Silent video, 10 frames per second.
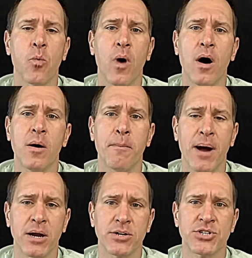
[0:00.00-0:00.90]

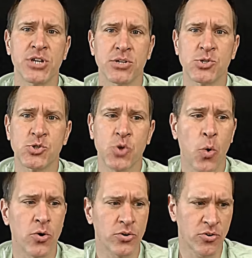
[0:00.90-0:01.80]
Walmart
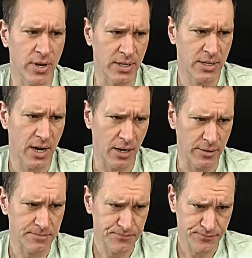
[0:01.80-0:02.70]
store credit card.